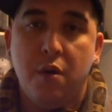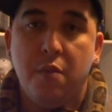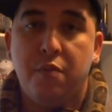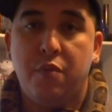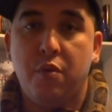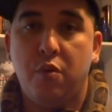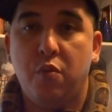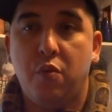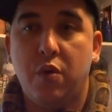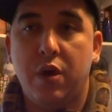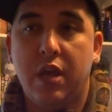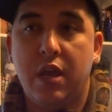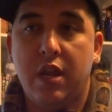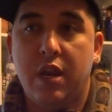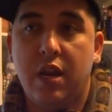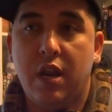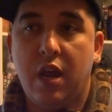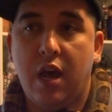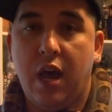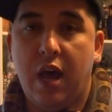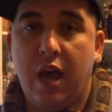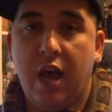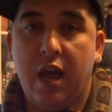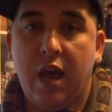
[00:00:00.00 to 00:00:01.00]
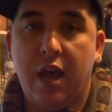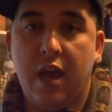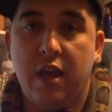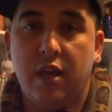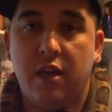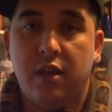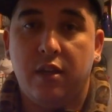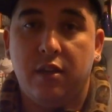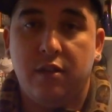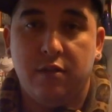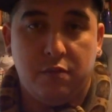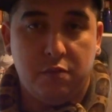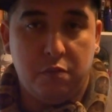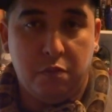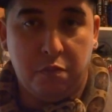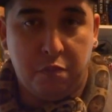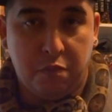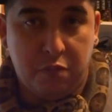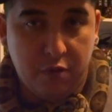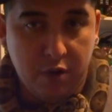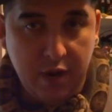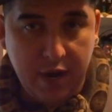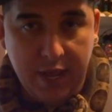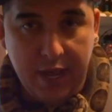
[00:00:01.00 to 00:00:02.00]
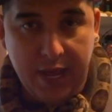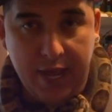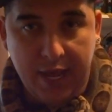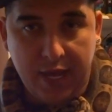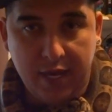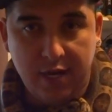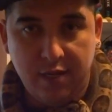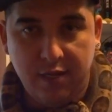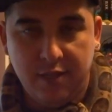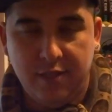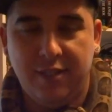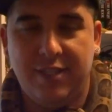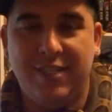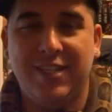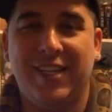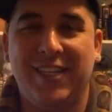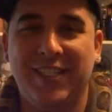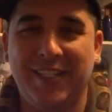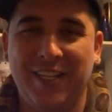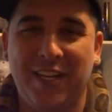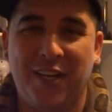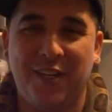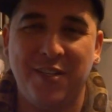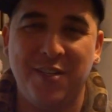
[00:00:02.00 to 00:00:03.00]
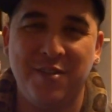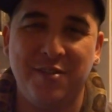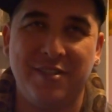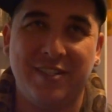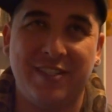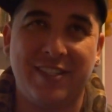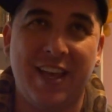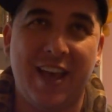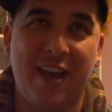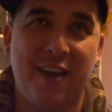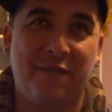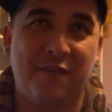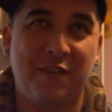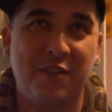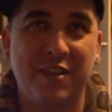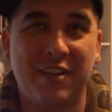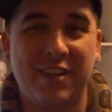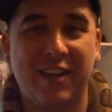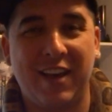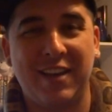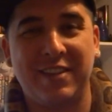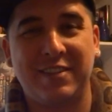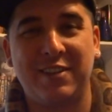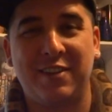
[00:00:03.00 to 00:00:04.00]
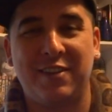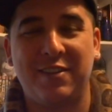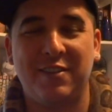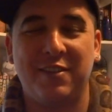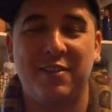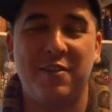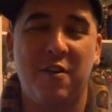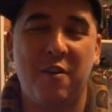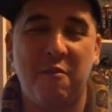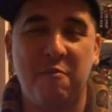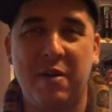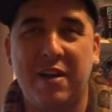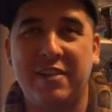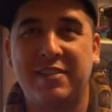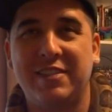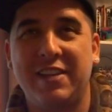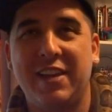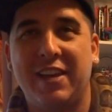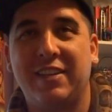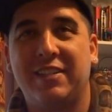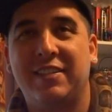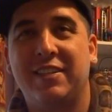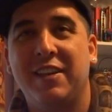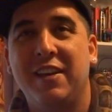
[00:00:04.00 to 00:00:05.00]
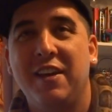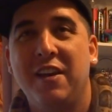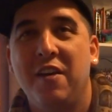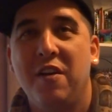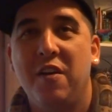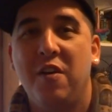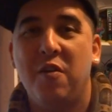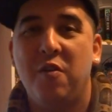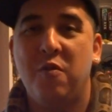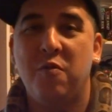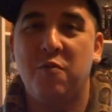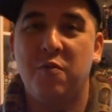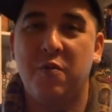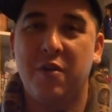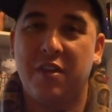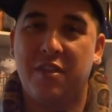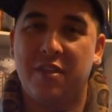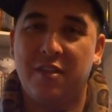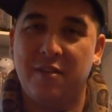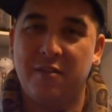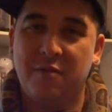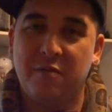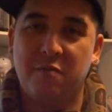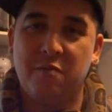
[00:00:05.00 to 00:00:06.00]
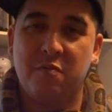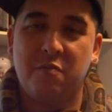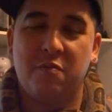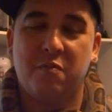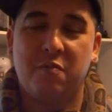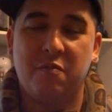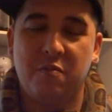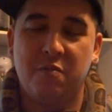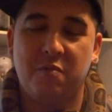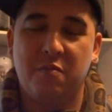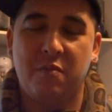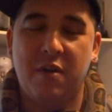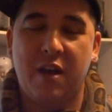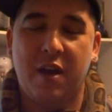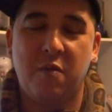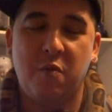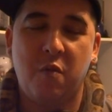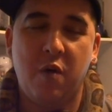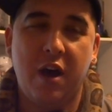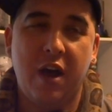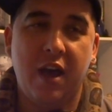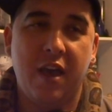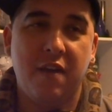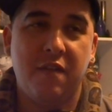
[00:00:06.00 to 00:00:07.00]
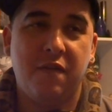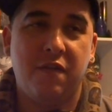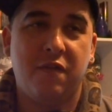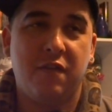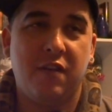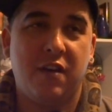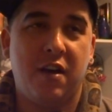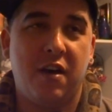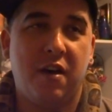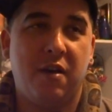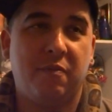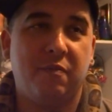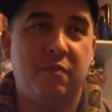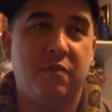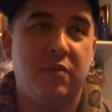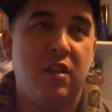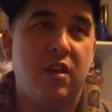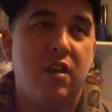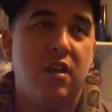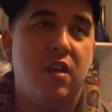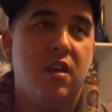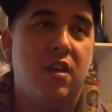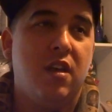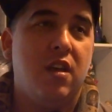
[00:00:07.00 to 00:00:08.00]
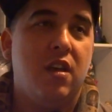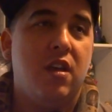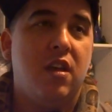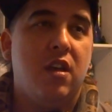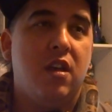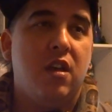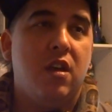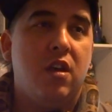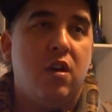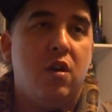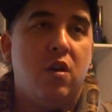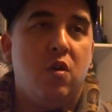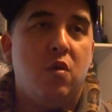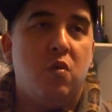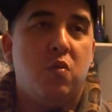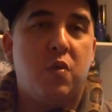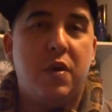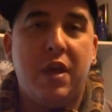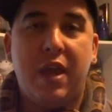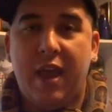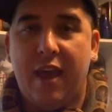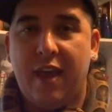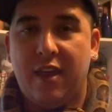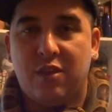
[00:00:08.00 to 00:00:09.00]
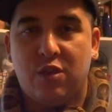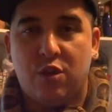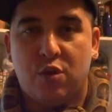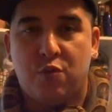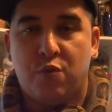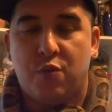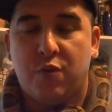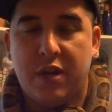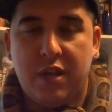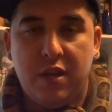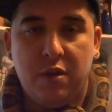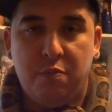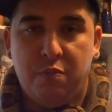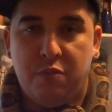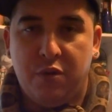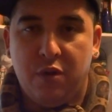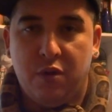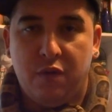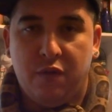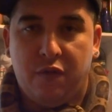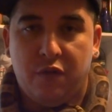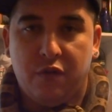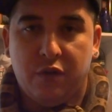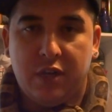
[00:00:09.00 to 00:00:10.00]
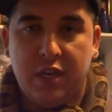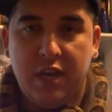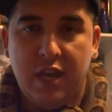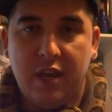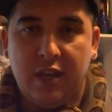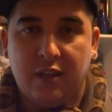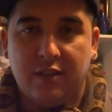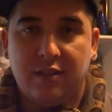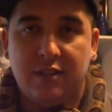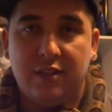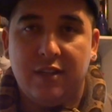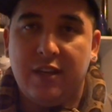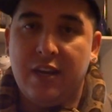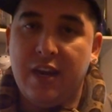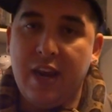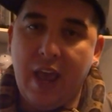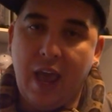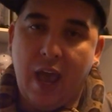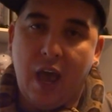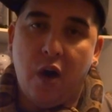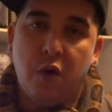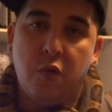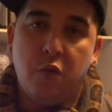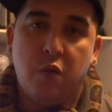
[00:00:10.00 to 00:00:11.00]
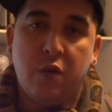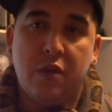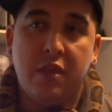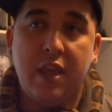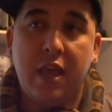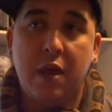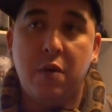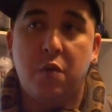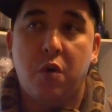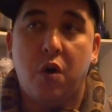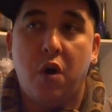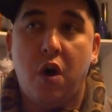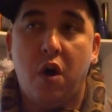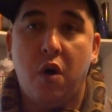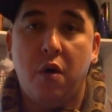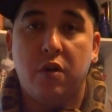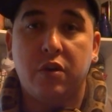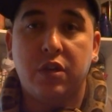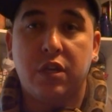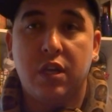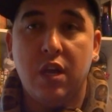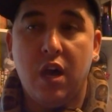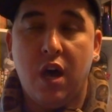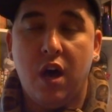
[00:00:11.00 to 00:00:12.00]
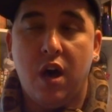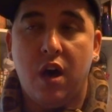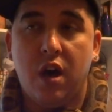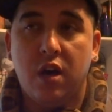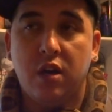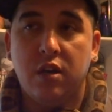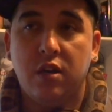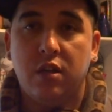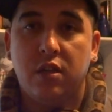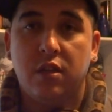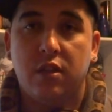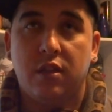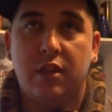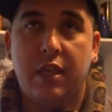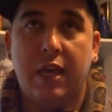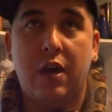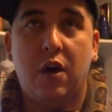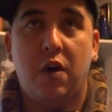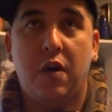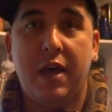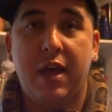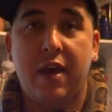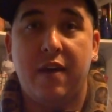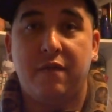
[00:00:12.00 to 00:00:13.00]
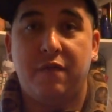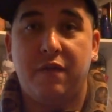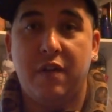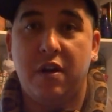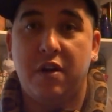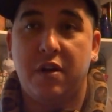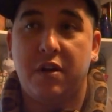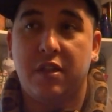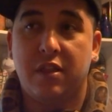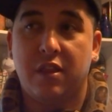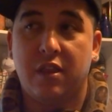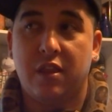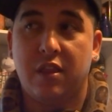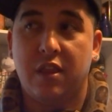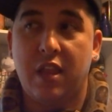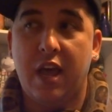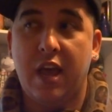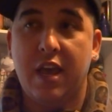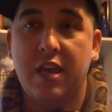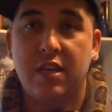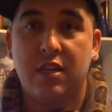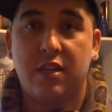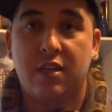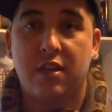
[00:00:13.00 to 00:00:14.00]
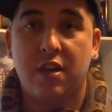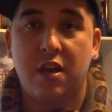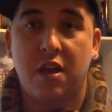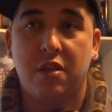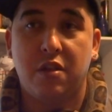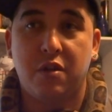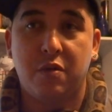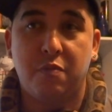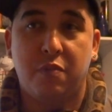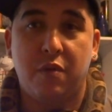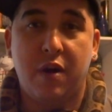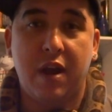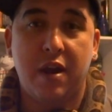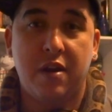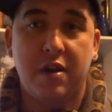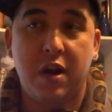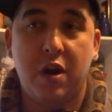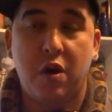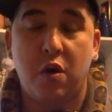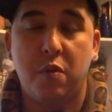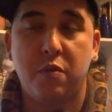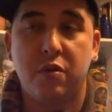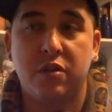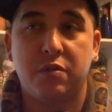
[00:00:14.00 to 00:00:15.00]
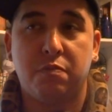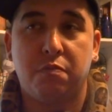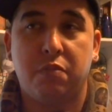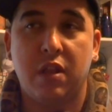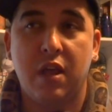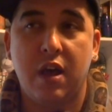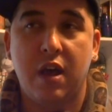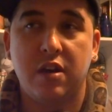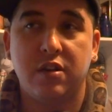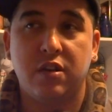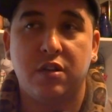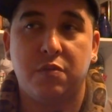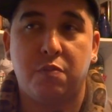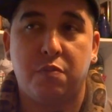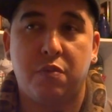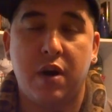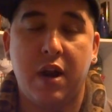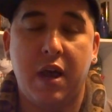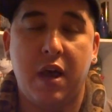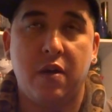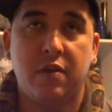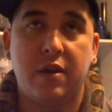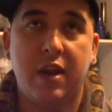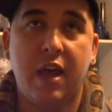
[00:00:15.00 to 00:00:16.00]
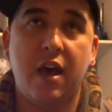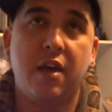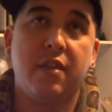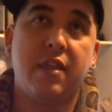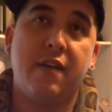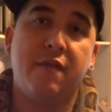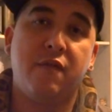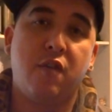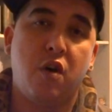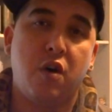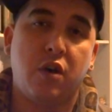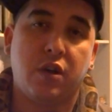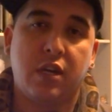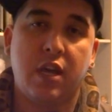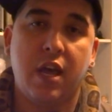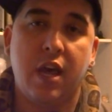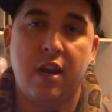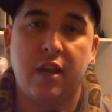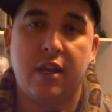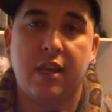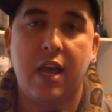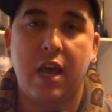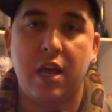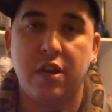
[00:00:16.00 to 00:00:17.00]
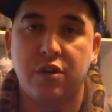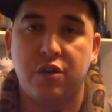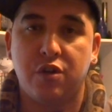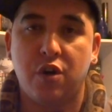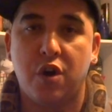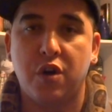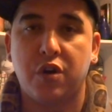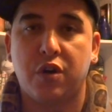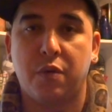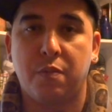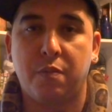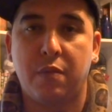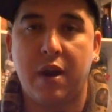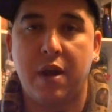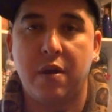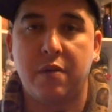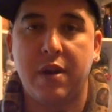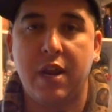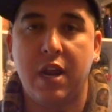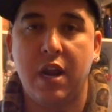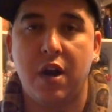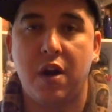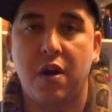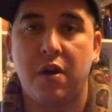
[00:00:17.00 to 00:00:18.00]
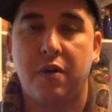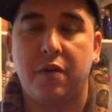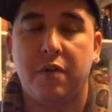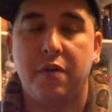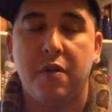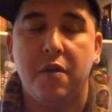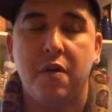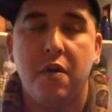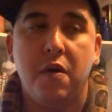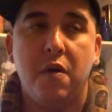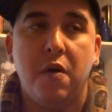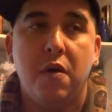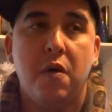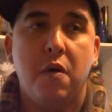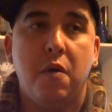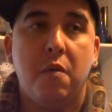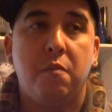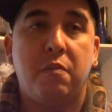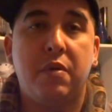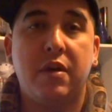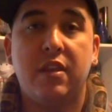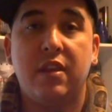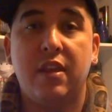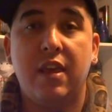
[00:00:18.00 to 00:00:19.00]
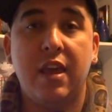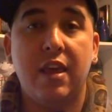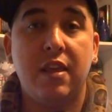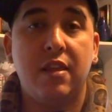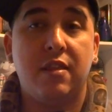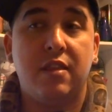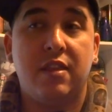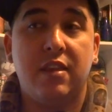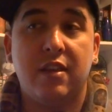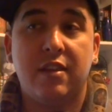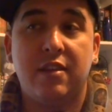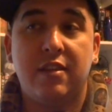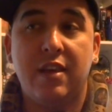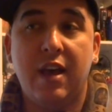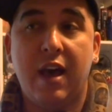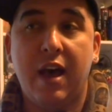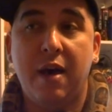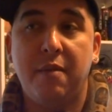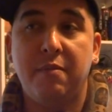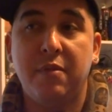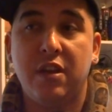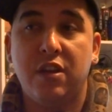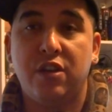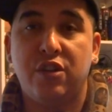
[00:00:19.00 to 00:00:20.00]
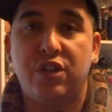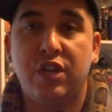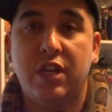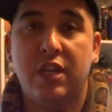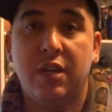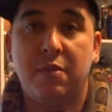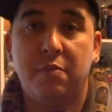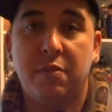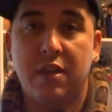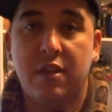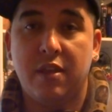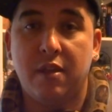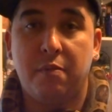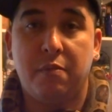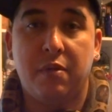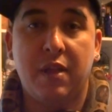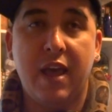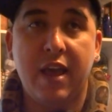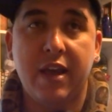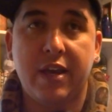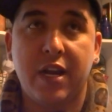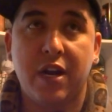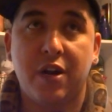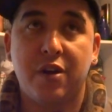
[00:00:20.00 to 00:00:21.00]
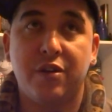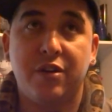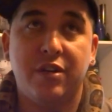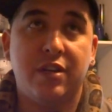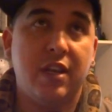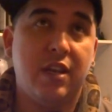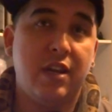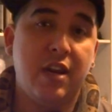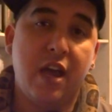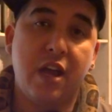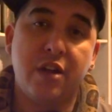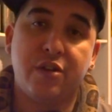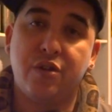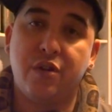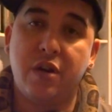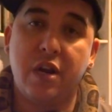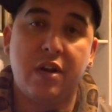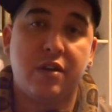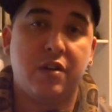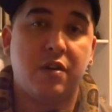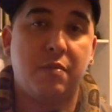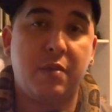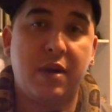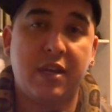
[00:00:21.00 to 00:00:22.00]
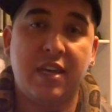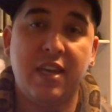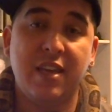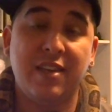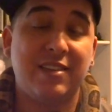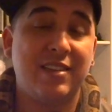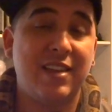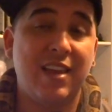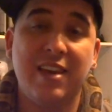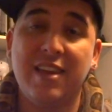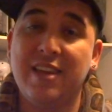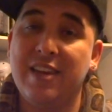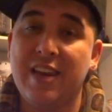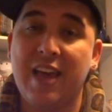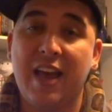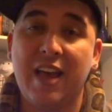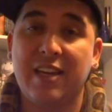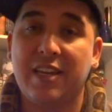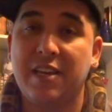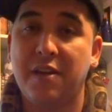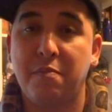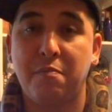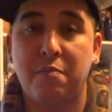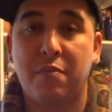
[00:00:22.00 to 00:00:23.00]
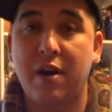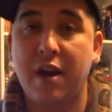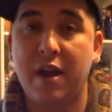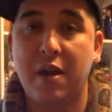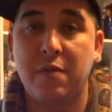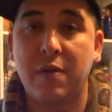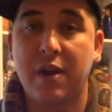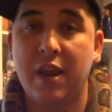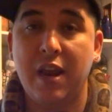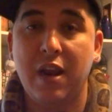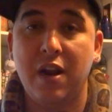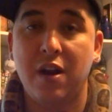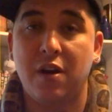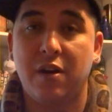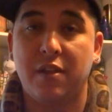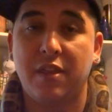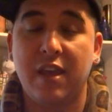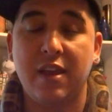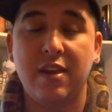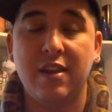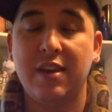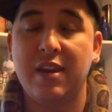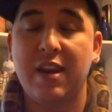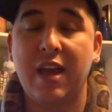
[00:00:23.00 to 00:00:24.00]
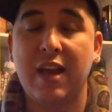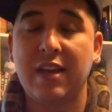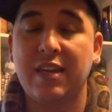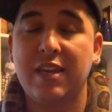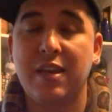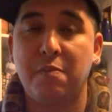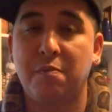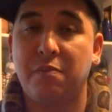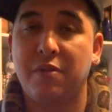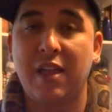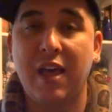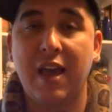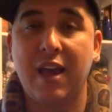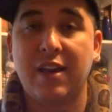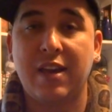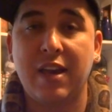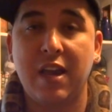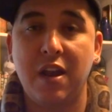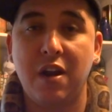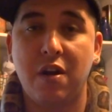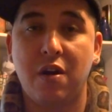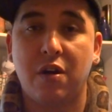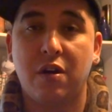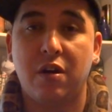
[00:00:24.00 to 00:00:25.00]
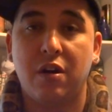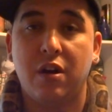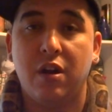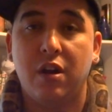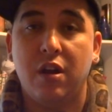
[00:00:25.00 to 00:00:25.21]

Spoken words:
But when I bred, I'll use that for you guys that know about snakes, with my wife, we had 3 beautiful kids. Now, when they were all young, they all had very light colored brown hair, almost blondish brown. Now they've all kind of gotten darker brown hair. But the dominant gene in me, the black hair, did not transfer to my kids. They did not get brown hair. They did not get black hair.